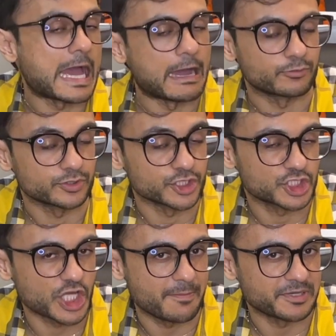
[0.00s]
outlet
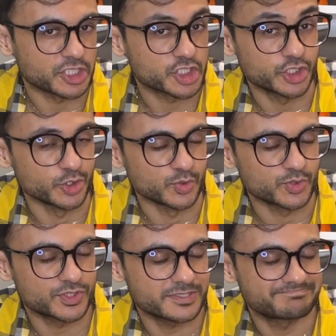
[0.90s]
shopping
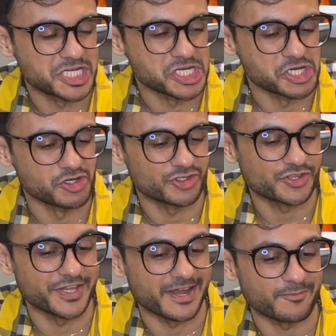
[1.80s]
shoes
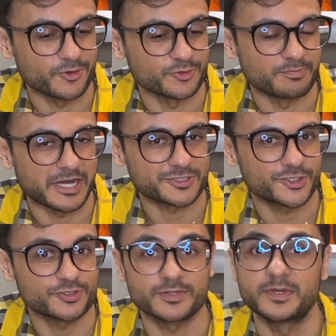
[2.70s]
that I'm going to unbox to you.
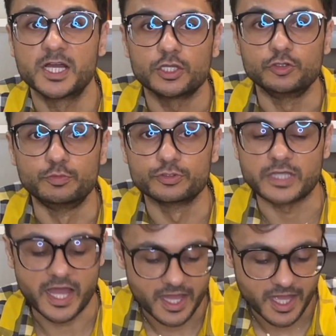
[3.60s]
Some
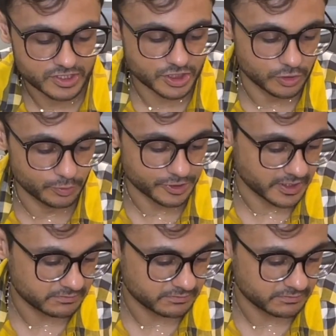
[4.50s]
Louboutin, Louboutin.